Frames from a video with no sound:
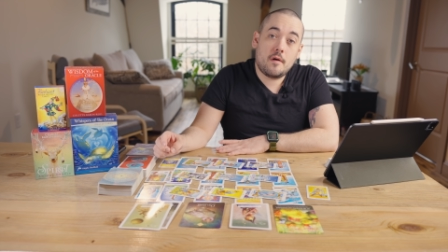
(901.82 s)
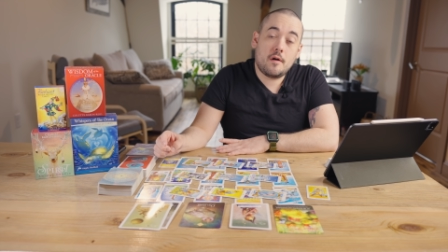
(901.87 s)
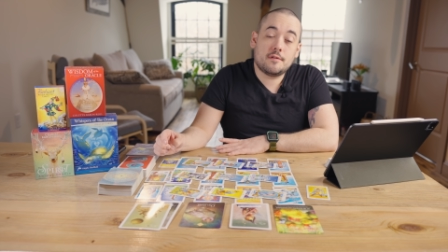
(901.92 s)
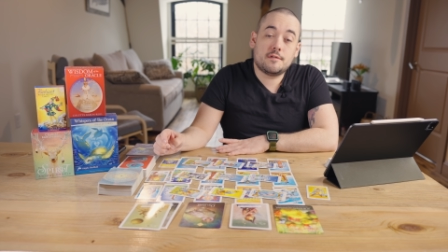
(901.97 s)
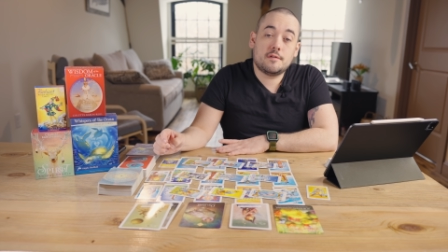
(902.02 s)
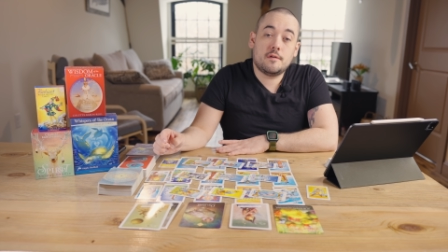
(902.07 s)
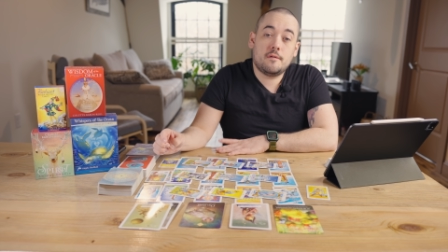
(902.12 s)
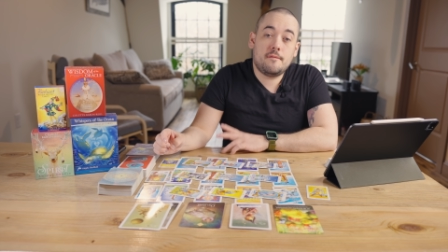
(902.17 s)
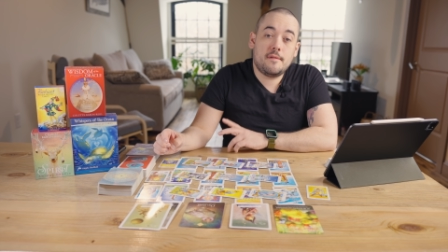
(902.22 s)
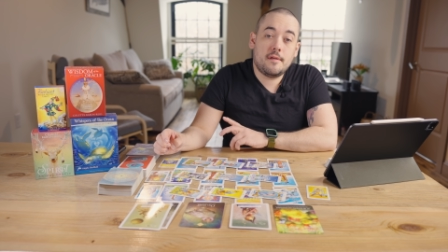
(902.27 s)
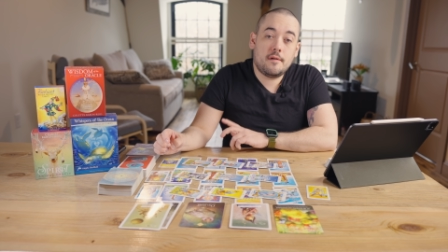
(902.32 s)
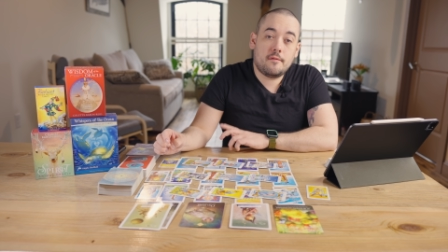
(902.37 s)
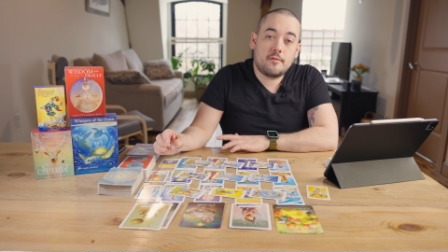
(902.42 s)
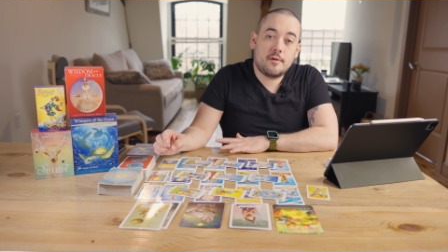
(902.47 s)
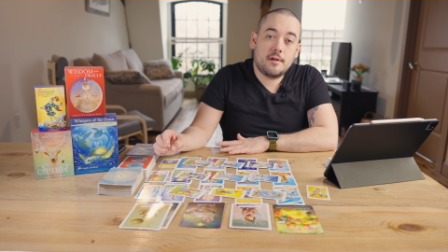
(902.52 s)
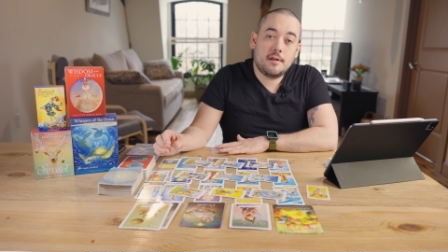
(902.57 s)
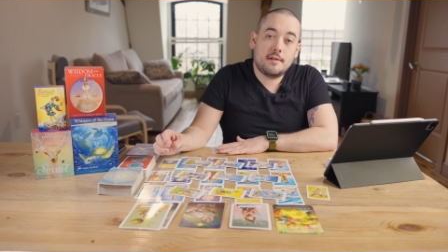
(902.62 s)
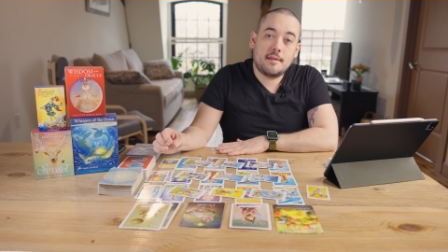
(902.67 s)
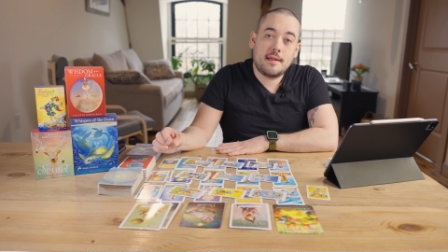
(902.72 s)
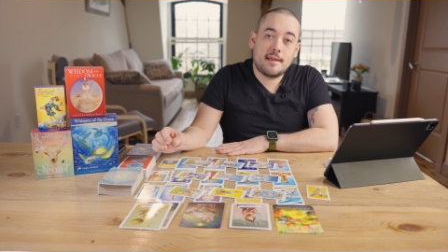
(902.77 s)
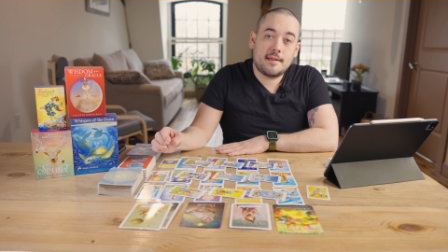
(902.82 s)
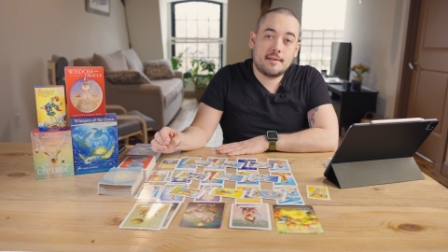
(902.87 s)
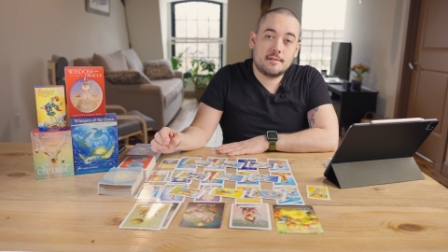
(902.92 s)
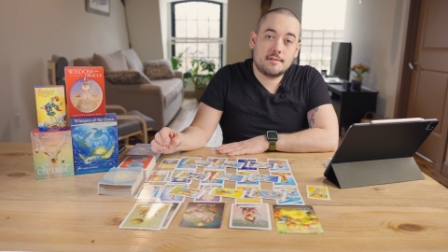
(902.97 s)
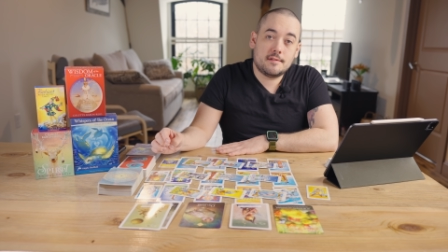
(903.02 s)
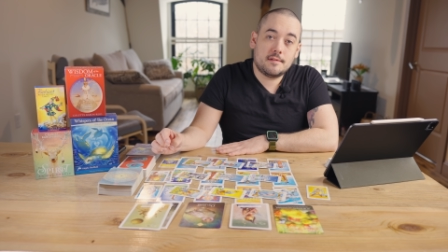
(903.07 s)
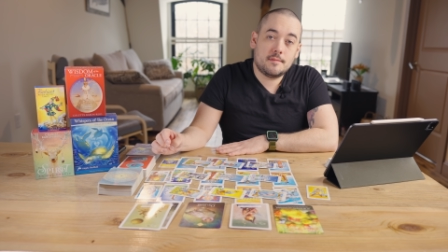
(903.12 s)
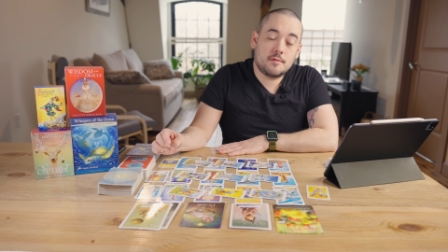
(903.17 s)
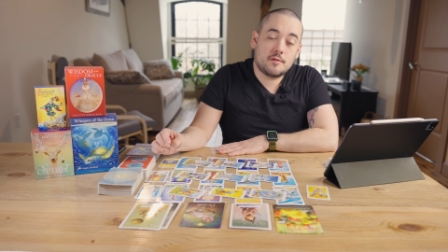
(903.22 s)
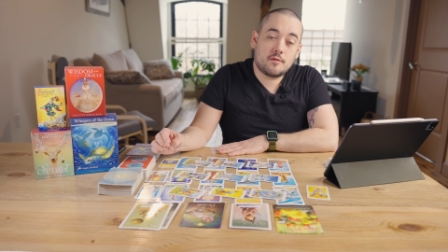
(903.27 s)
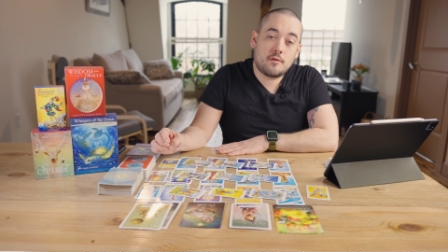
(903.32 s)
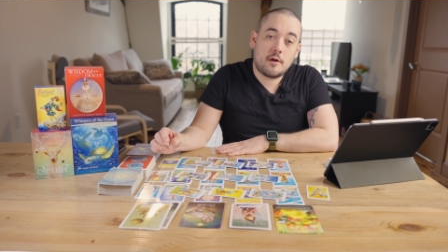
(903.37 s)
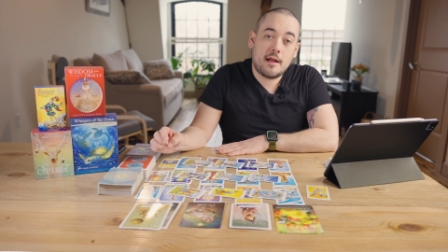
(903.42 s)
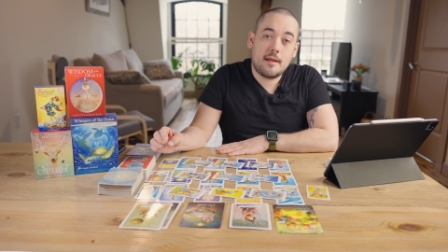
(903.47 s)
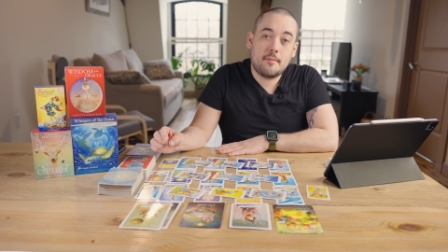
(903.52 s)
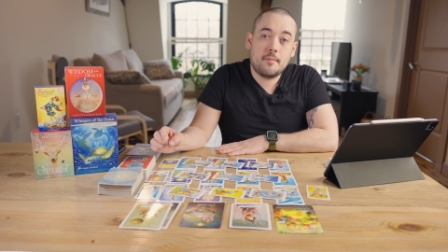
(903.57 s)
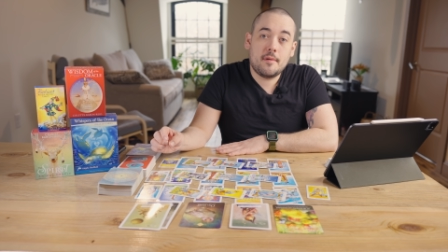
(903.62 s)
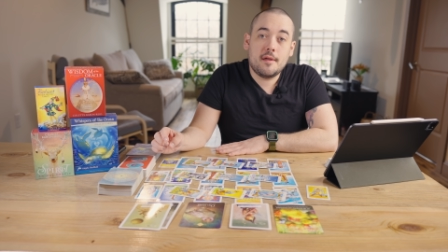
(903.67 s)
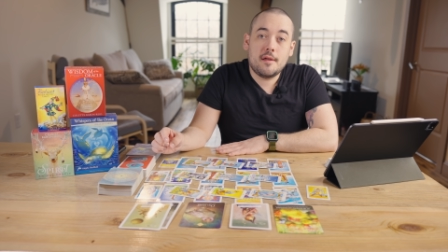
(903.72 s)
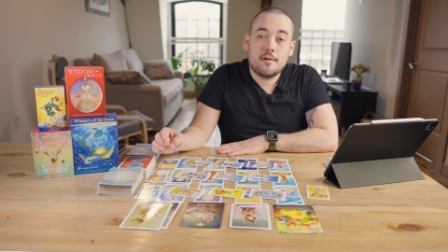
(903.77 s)
Also, feel free to like and
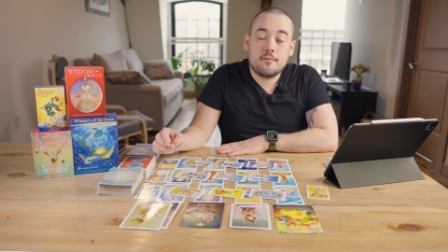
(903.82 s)
subscribe.